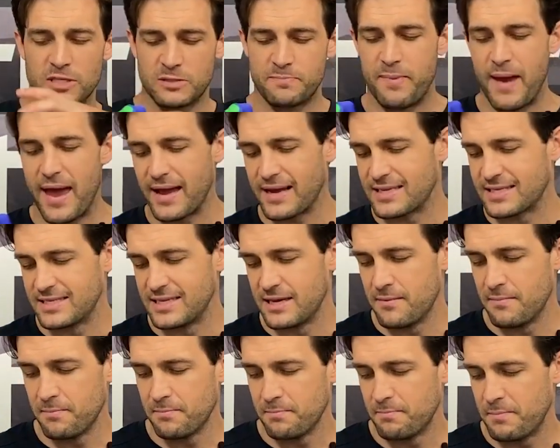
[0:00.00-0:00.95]
specs
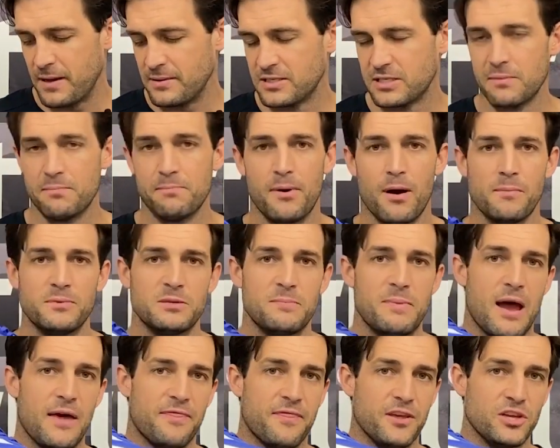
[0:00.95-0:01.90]
and bits and bobs
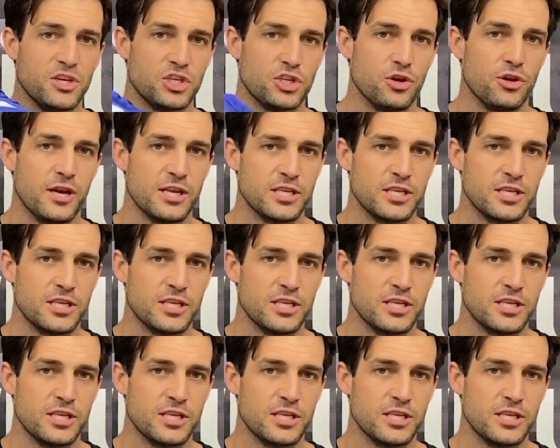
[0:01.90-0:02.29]
about this shoe,